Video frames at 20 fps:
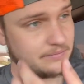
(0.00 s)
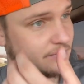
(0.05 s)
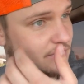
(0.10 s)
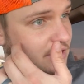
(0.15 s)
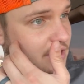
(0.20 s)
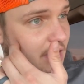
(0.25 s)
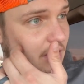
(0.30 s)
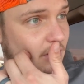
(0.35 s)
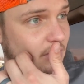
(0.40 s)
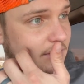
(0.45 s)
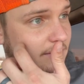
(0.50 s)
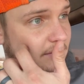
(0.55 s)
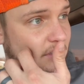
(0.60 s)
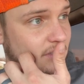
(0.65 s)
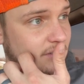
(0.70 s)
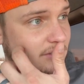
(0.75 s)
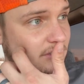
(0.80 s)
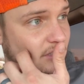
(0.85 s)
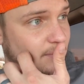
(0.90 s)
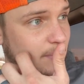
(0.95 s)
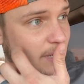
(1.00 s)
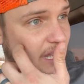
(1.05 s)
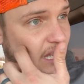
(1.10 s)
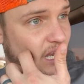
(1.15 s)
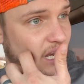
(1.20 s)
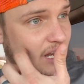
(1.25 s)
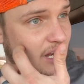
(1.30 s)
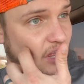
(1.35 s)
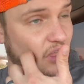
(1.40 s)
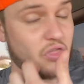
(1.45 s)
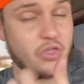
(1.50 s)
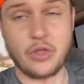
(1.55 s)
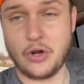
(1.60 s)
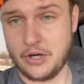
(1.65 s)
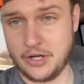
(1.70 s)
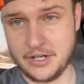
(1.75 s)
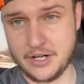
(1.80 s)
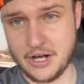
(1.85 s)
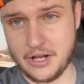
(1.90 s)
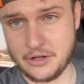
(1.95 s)
So if you spend
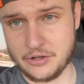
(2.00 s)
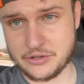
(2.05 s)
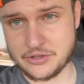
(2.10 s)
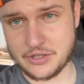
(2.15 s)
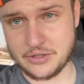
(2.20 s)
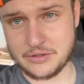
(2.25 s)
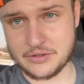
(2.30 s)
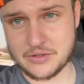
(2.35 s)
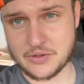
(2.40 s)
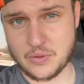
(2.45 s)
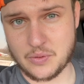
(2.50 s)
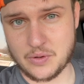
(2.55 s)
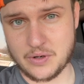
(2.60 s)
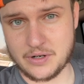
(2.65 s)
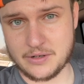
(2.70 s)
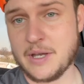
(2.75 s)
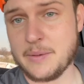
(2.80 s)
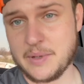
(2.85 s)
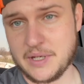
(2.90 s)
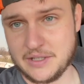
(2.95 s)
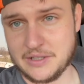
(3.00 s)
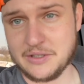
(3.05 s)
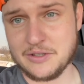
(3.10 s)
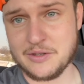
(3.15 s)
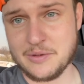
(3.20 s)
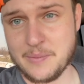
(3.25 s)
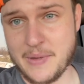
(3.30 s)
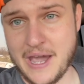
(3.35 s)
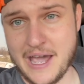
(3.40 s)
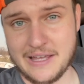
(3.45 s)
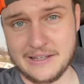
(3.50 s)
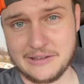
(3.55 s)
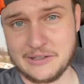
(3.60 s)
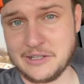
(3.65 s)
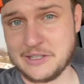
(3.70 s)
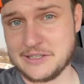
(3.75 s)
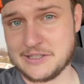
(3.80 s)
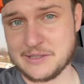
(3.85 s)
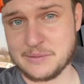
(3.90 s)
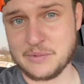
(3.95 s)
$30 on the store, I mean, do the math,
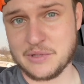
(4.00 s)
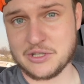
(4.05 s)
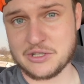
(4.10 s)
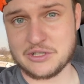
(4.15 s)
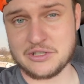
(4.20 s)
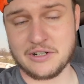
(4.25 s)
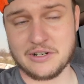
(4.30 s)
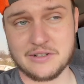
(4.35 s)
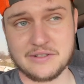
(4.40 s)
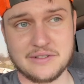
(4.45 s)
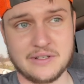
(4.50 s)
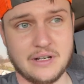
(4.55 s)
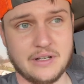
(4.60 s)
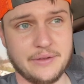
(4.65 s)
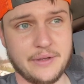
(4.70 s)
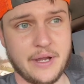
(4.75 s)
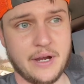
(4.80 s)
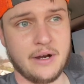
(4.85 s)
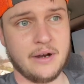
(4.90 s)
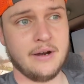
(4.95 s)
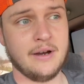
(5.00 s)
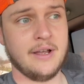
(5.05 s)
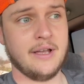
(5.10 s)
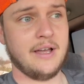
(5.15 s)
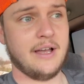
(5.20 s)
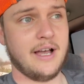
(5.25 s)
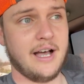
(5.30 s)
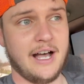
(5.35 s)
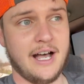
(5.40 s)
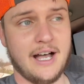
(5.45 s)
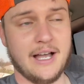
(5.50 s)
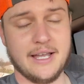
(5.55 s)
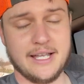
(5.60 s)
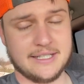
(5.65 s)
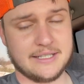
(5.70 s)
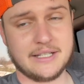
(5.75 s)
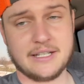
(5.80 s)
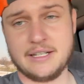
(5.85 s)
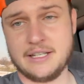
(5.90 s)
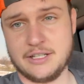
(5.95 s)
look at some of the shirts on there. Uh,
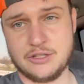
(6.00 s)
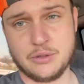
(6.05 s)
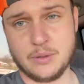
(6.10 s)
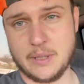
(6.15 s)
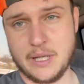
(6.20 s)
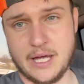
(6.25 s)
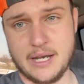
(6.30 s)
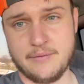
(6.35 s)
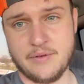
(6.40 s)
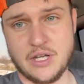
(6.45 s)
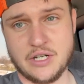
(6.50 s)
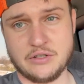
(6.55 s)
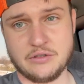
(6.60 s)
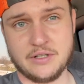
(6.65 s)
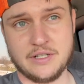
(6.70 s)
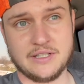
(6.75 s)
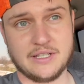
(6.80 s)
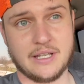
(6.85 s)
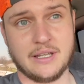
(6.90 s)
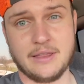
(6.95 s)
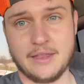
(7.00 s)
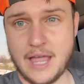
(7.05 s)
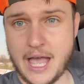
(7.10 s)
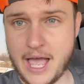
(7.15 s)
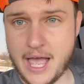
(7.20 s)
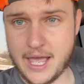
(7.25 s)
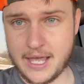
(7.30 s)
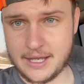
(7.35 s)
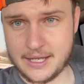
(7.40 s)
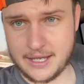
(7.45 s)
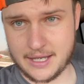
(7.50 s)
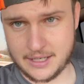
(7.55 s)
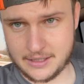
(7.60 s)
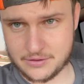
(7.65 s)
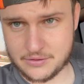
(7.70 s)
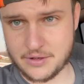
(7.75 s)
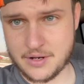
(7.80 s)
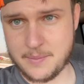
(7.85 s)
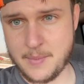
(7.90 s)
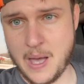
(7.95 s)
it's going to get you a lot of entries and that
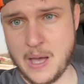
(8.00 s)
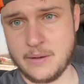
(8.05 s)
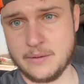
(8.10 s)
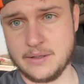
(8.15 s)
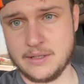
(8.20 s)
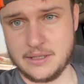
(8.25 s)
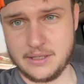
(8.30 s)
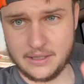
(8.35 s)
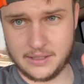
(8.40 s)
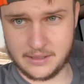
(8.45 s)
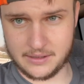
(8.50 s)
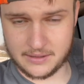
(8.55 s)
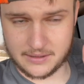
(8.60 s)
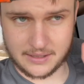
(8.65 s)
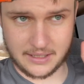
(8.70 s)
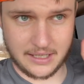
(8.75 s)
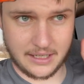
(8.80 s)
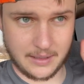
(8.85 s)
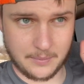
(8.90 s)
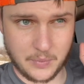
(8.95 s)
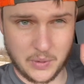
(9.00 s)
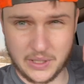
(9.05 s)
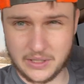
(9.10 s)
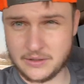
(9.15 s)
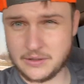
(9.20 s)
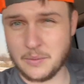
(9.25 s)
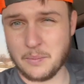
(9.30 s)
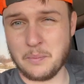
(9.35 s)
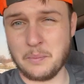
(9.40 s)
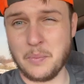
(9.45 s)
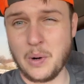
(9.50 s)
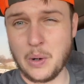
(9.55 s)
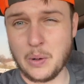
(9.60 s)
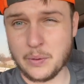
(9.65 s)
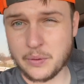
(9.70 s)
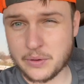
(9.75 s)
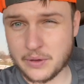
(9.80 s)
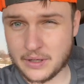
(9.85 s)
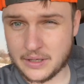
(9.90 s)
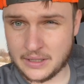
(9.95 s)
entry amount is getting put into
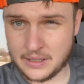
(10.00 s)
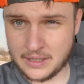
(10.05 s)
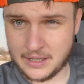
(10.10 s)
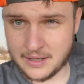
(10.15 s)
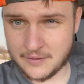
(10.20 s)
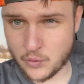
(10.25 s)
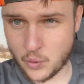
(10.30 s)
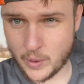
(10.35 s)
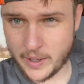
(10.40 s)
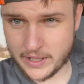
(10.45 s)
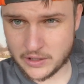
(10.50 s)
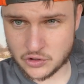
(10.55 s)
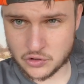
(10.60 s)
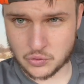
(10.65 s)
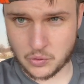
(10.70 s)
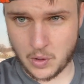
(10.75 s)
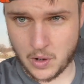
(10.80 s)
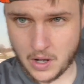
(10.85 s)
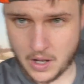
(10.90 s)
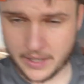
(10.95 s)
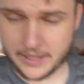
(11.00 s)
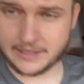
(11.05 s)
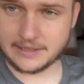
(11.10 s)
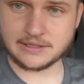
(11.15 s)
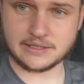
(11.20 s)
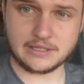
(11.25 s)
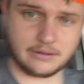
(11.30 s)
both giveaway drawings.